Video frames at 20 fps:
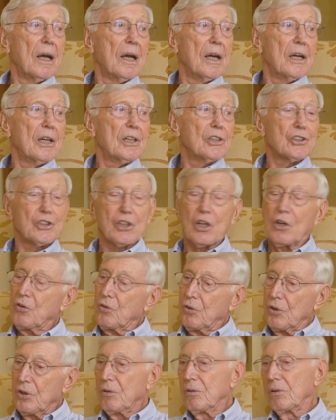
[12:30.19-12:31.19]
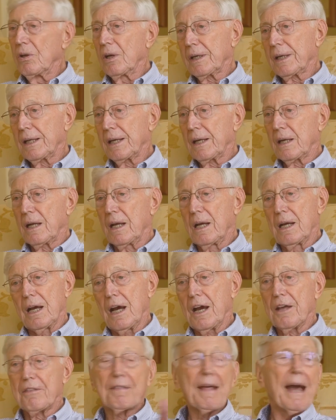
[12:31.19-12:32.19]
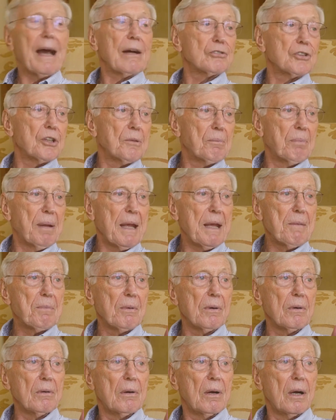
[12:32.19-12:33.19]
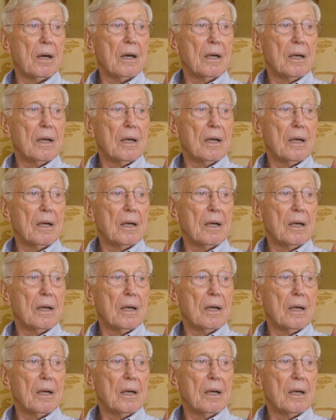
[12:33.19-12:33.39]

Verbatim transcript: Mm-hmm. So you look at 1,000 people.